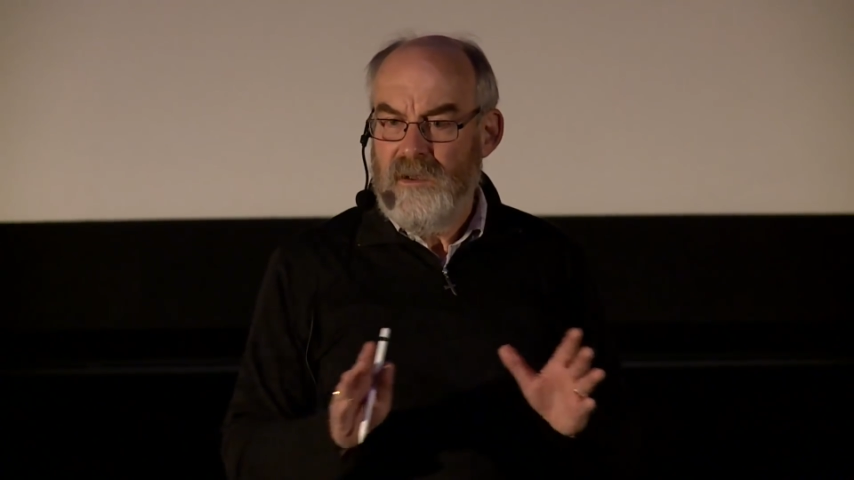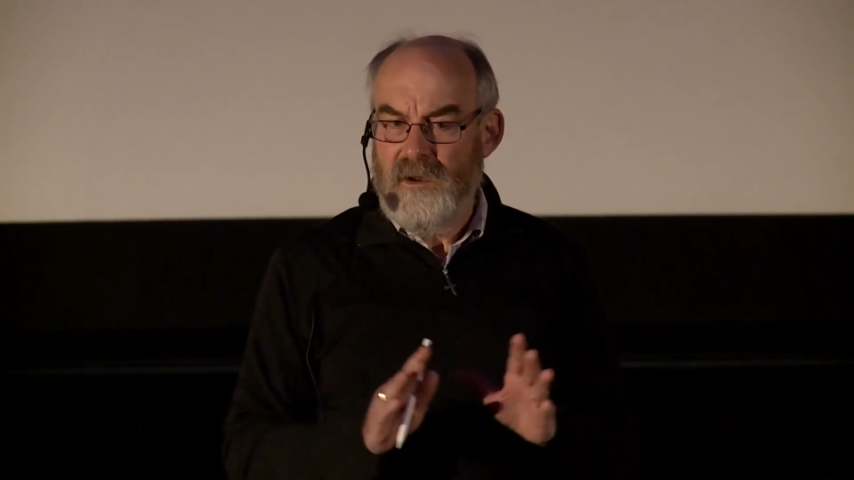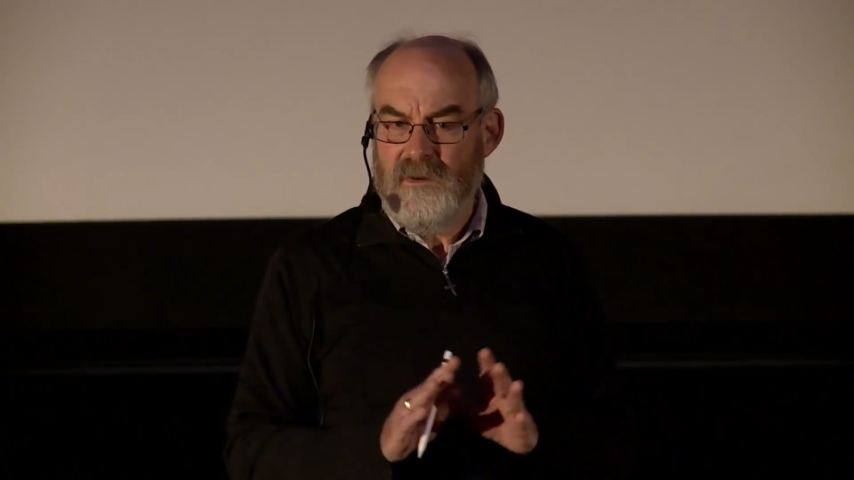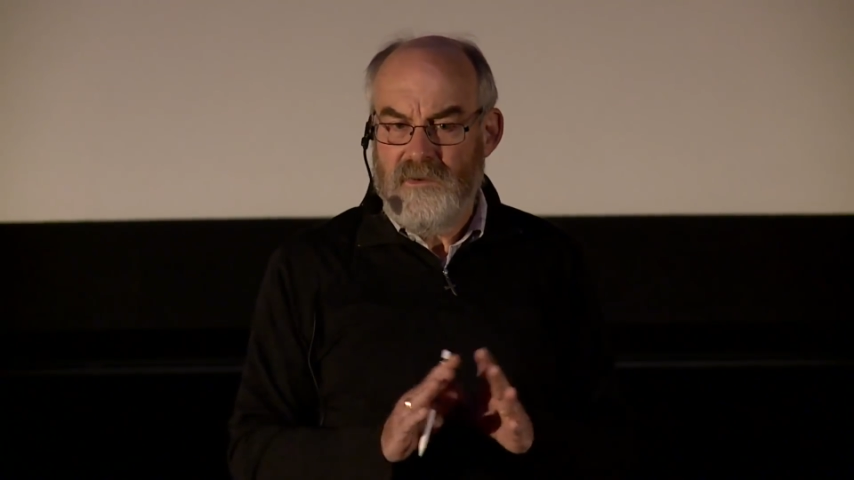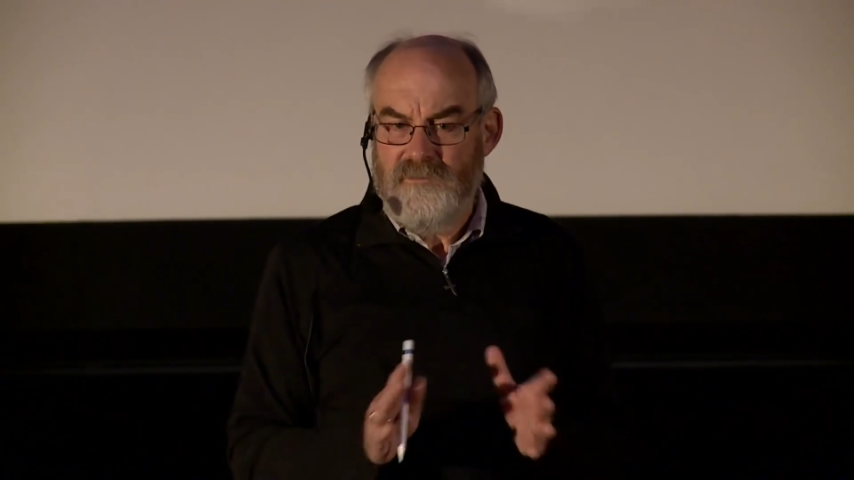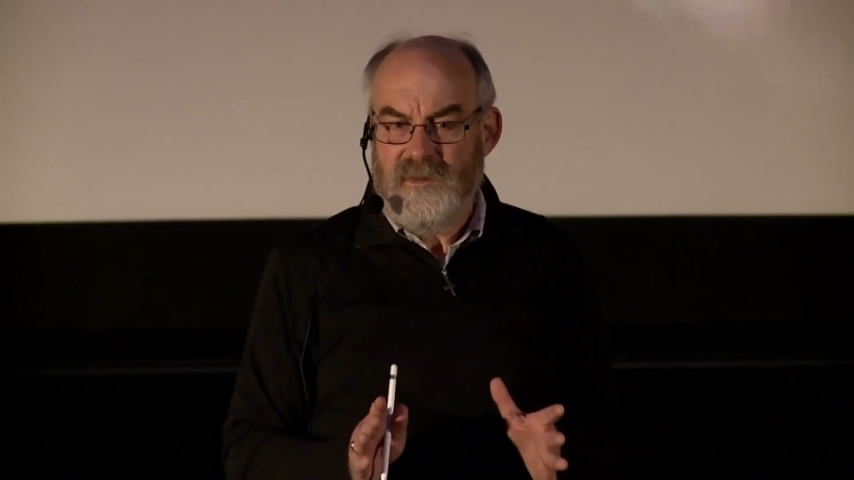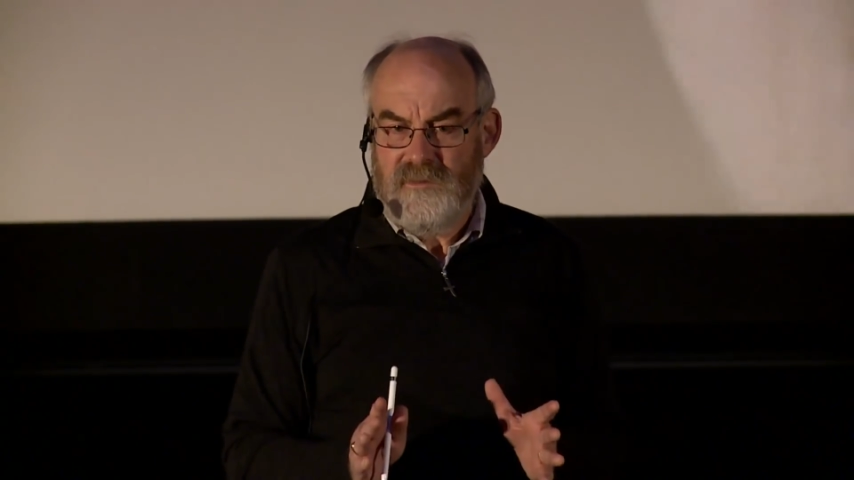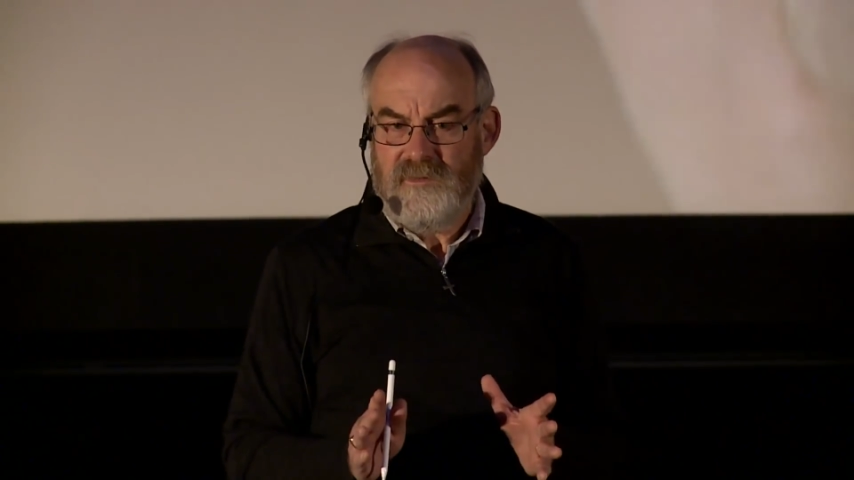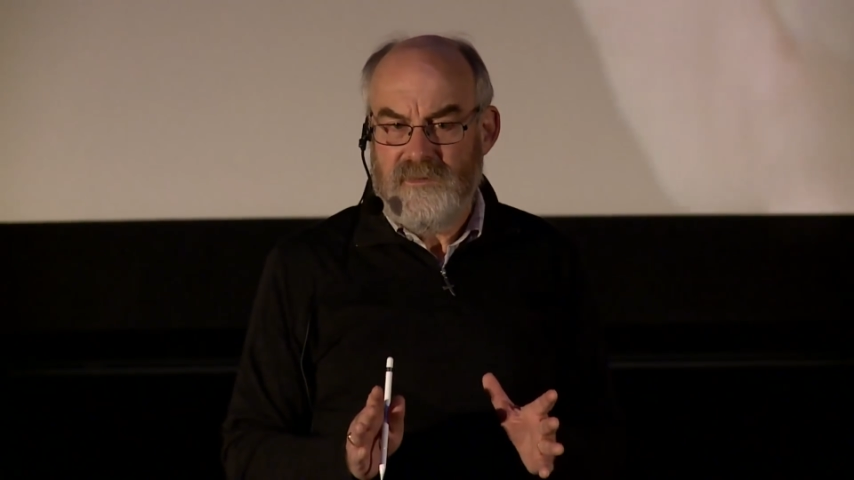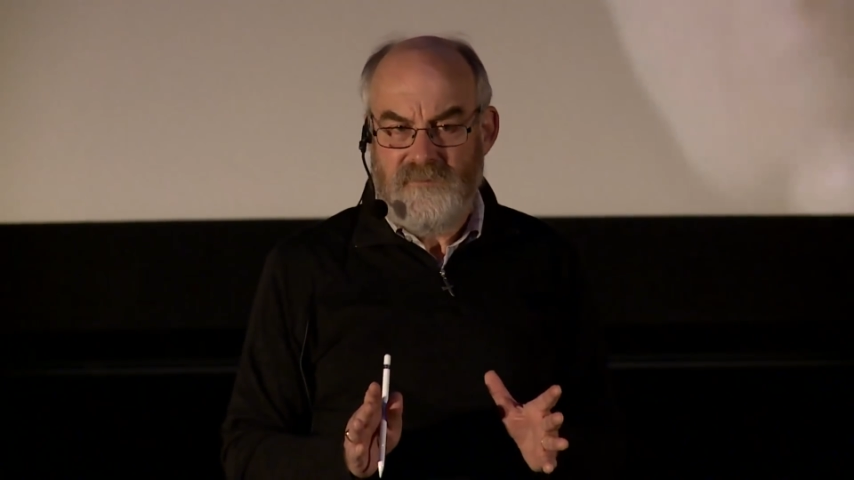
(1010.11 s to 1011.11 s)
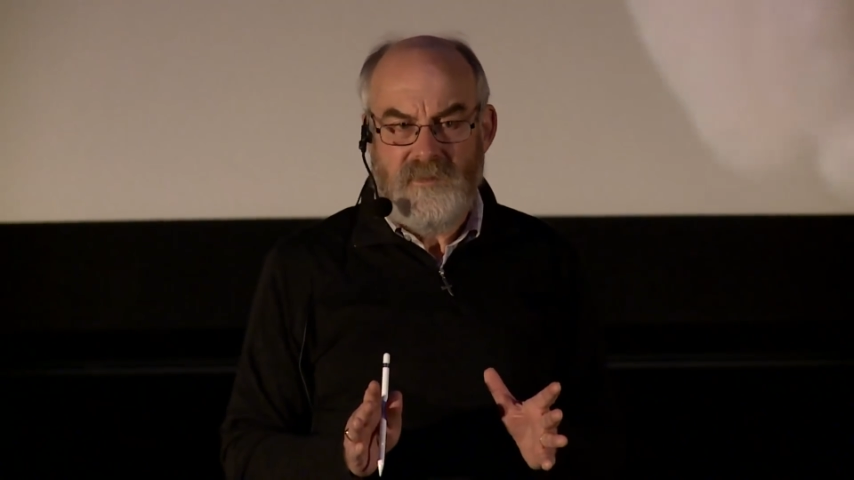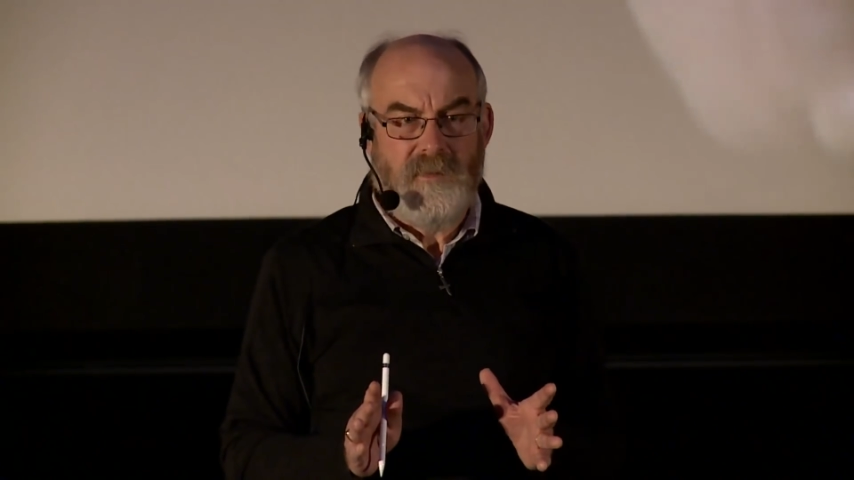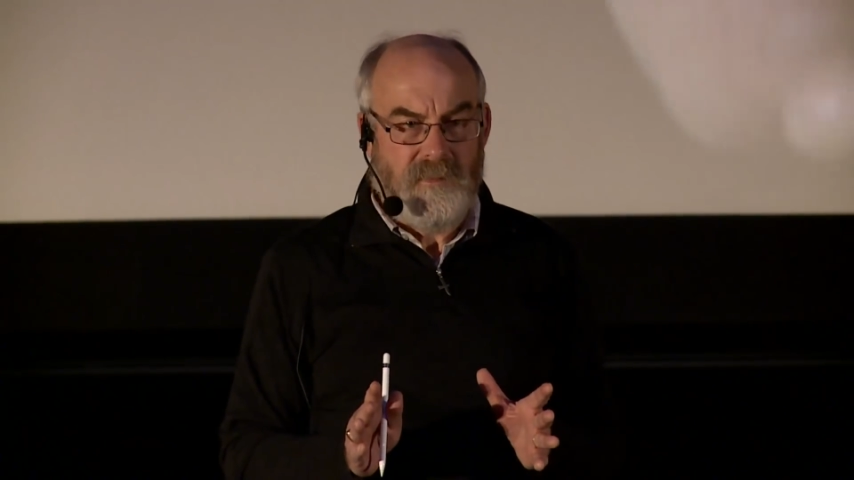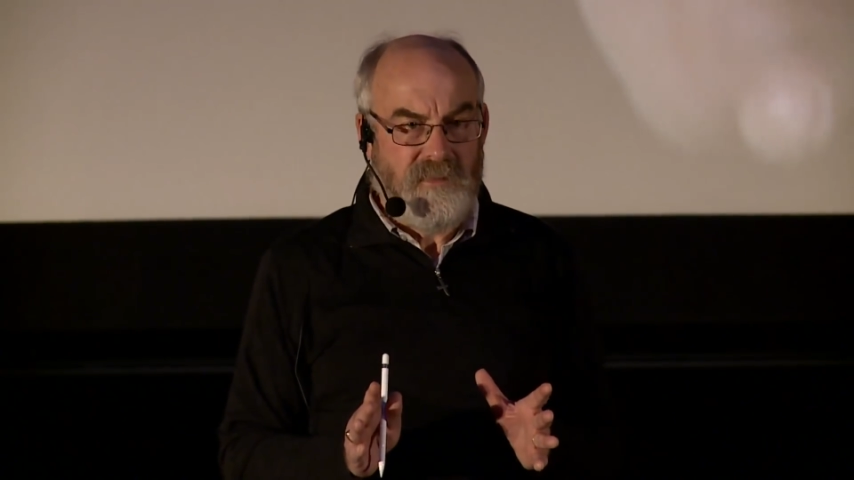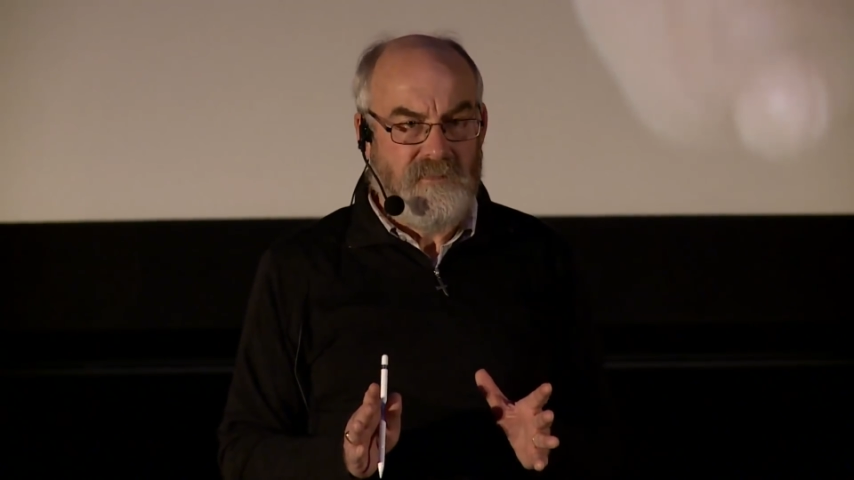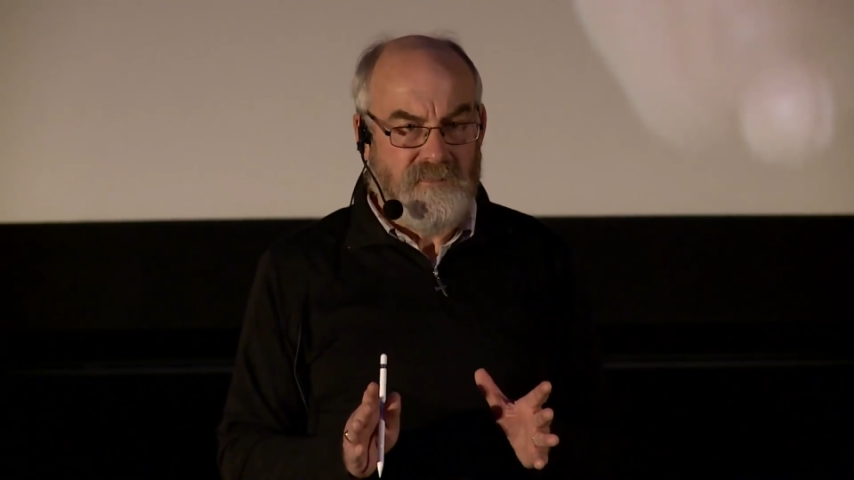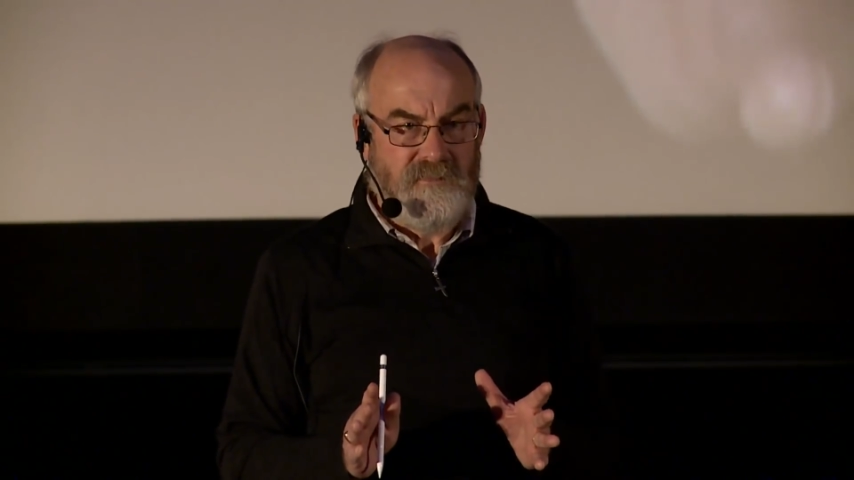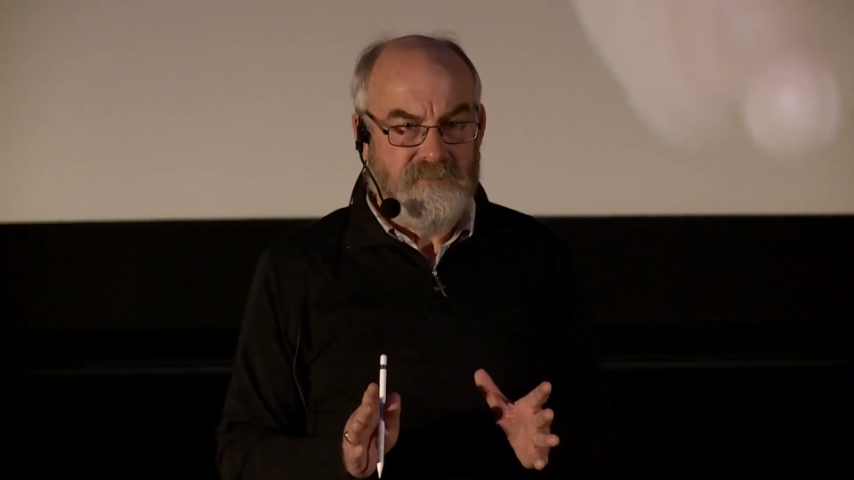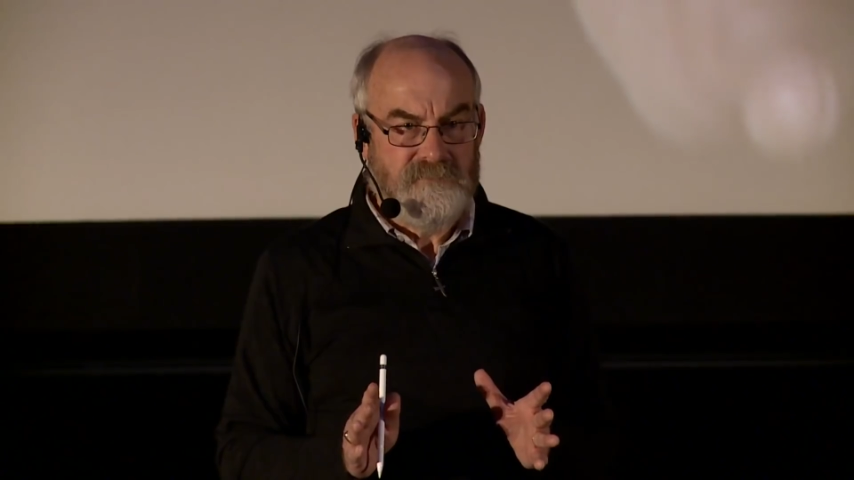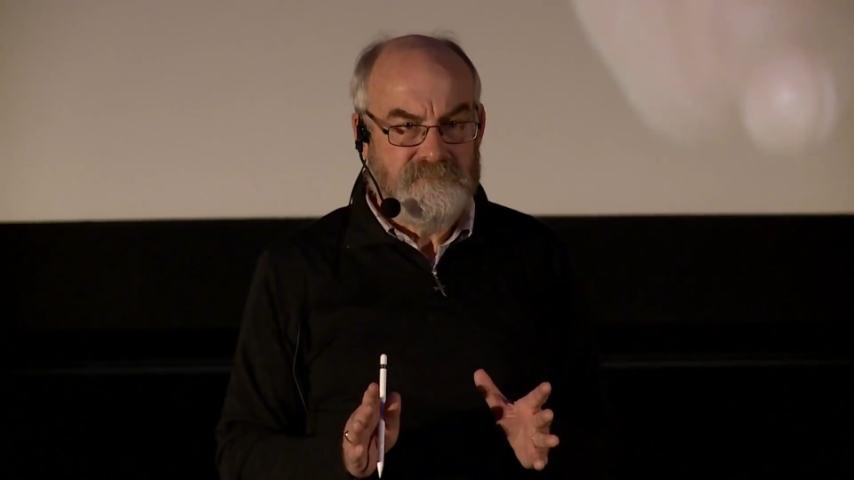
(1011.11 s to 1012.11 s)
on a real-time feedback basis.